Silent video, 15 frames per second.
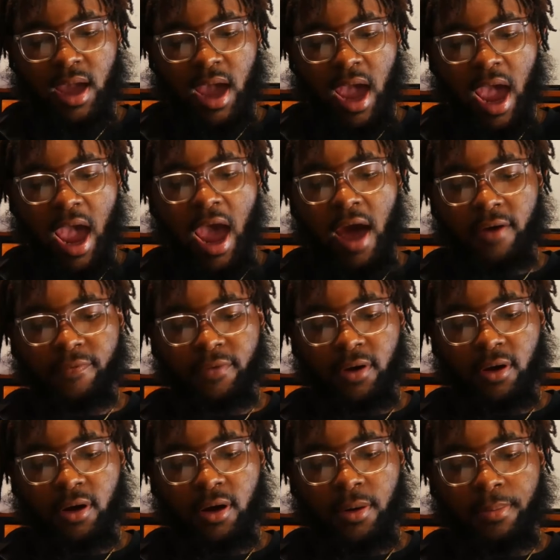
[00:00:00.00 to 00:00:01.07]
have
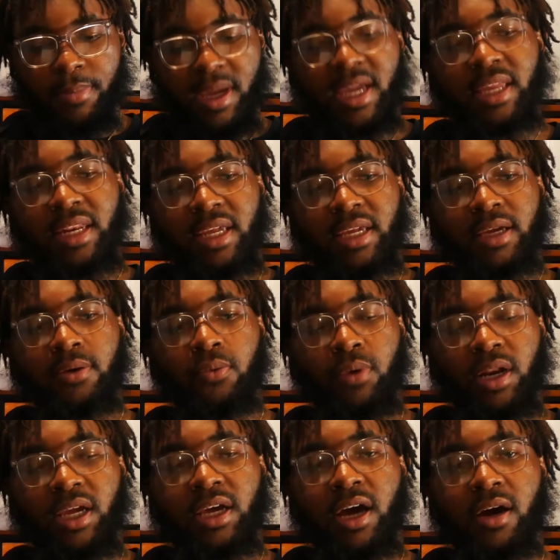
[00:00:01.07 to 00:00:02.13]
meaning when
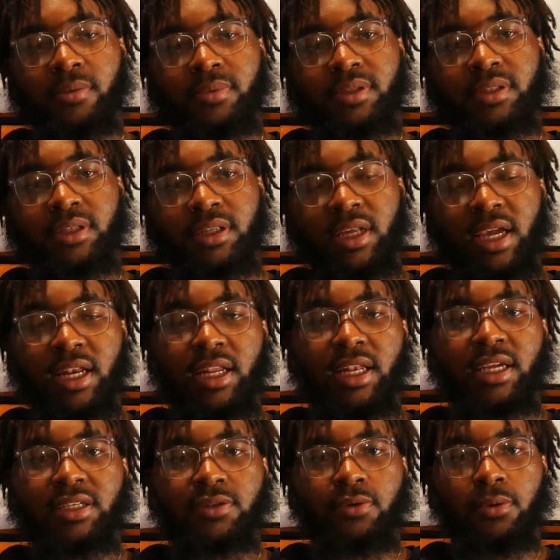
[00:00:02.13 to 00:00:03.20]
it comes to the
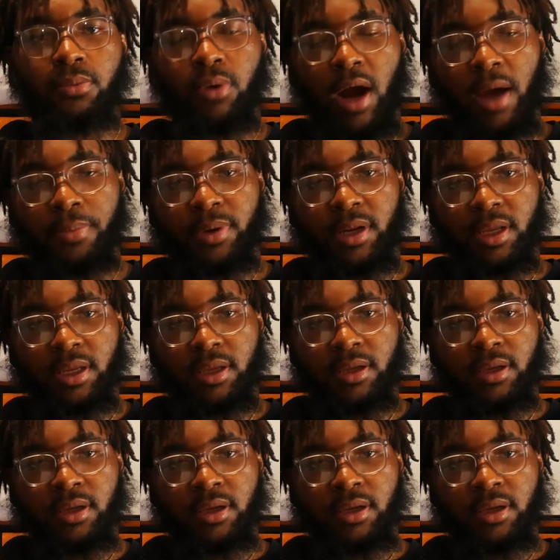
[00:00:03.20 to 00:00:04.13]
intellectual property.